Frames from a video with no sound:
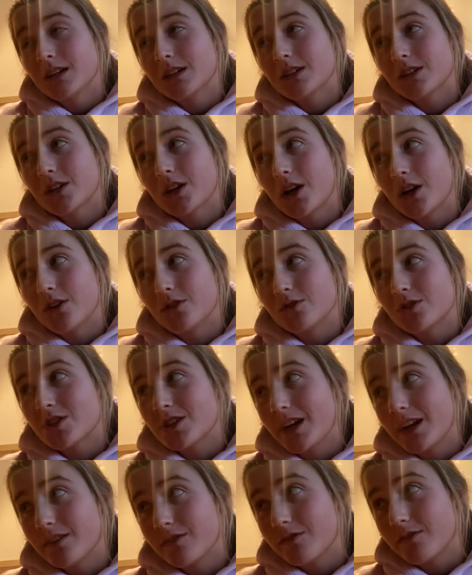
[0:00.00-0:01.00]
coach
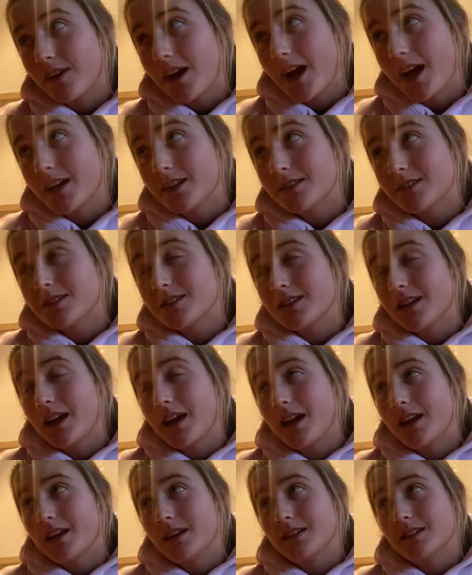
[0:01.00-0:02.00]
and friends,
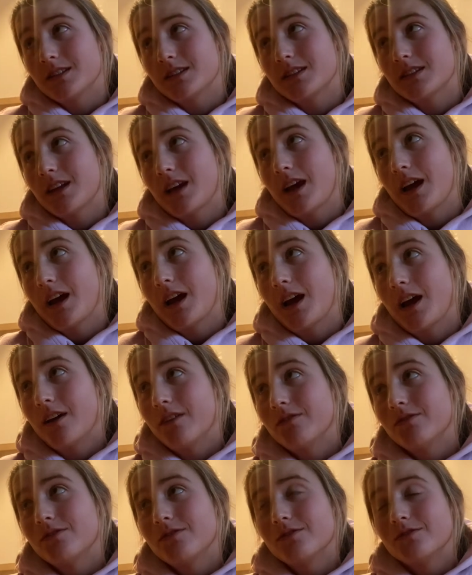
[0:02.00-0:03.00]
and I have
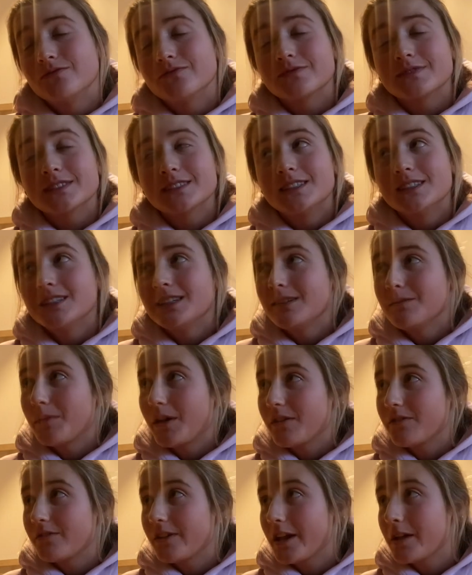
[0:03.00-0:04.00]
my
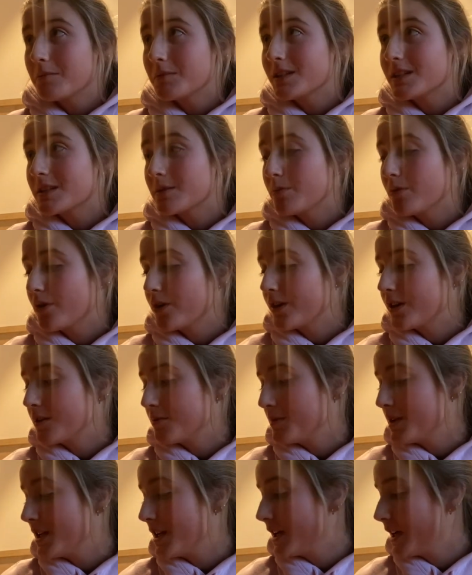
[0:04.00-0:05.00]
family supporting
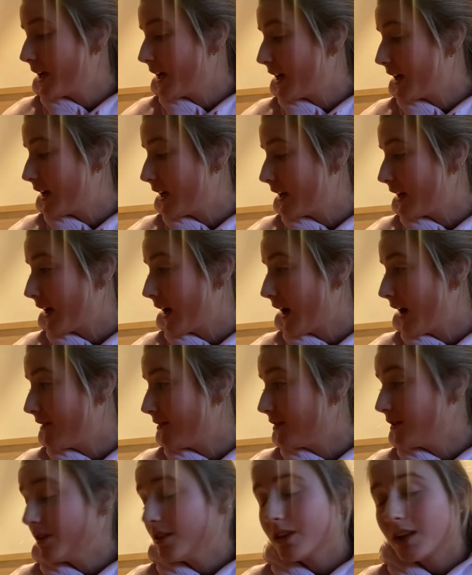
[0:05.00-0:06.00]
me, and I have
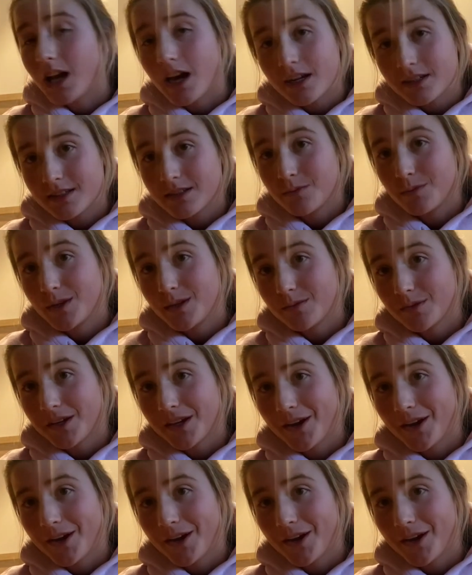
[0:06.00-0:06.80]
lots of people at